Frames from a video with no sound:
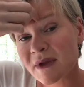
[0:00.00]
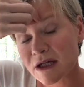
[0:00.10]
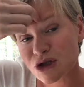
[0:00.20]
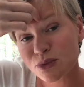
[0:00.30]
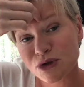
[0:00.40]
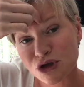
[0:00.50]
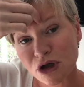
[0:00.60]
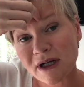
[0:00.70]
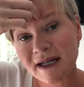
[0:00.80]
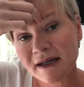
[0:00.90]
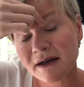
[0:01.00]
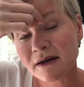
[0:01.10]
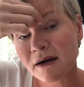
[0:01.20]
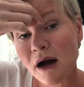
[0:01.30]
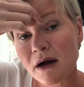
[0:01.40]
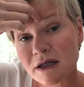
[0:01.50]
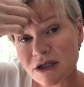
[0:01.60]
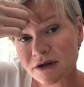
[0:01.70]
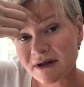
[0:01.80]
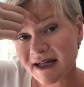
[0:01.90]
supratrochlear
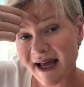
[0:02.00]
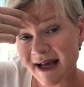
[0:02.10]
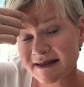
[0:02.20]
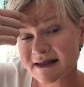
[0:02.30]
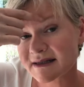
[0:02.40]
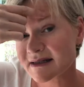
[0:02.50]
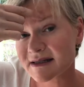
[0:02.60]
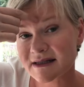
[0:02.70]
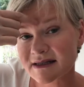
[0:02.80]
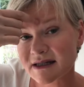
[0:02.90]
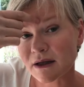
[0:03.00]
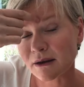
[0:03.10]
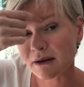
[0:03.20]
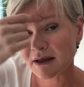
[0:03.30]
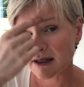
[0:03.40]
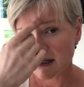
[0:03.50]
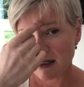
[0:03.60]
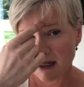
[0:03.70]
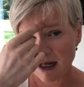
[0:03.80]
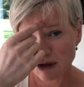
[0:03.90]
artery exits the skull
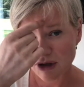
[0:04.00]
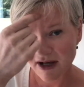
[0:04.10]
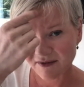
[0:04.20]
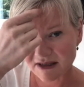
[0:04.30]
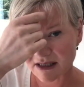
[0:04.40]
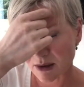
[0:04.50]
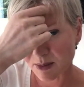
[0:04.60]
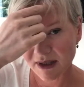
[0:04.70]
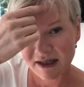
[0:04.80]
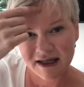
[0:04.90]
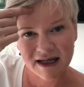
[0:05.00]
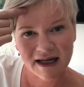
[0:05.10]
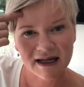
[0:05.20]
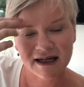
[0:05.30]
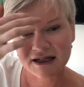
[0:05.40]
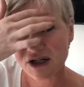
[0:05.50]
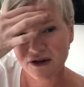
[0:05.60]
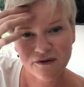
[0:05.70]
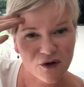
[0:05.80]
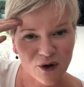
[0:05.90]
and travels up into the
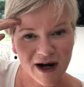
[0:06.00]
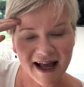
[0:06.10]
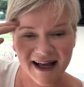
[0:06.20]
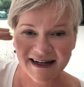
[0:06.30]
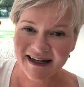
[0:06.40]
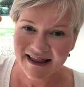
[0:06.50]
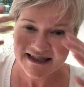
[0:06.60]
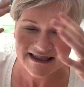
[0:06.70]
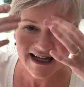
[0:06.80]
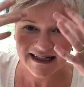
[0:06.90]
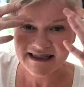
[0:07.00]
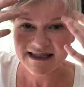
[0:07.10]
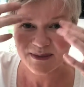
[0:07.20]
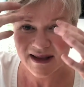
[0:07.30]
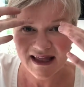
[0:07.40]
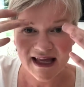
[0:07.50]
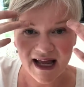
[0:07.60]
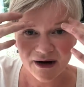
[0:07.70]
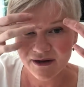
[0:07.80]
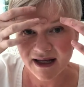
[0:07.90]
forehead, and this tends to be the
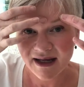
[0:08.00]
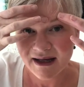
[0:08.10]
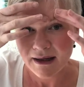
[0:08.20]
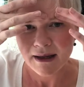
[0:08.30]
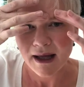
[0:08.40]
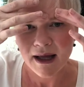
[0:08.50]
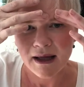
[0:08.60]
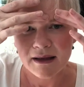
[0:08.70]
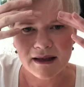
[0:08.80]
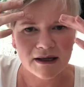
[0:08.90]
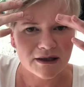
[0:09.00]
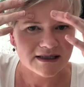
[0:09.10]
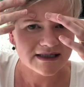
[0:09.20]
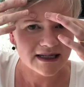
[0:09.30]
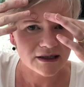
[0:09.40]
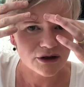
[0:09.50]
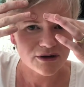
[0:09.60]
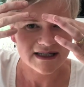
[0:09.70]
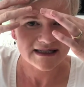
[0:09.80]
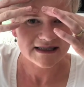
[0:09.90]
area that your skin
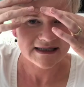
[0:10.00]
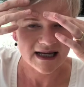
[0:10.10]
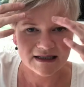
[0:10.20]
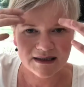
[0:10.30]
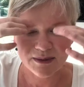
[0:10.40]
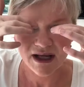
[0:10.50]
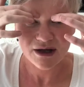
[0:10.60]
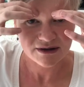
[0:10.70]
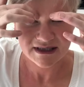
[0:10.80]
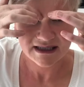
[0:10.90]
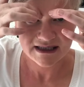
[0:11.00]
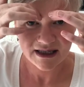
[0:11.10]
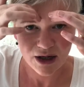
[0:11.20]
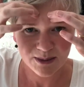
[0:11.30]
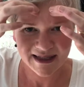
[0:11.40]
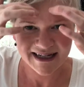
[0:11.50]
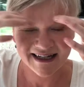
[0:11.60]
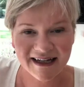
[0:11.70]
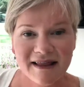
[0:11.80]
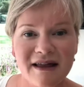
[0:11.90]
creases at because it's
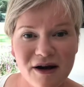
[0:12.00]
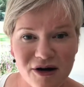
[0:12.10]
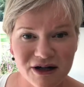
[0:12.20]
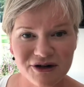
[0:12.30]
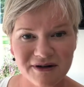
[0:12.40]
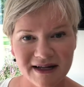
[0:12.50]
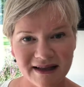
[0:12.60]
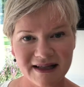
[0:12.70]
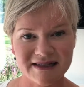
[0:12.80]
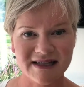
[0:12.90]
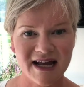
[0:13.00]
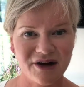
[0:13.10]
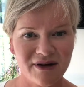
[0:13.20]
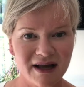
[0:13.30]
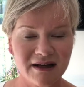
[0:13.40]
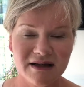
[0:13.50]
accommodating the artery in this area.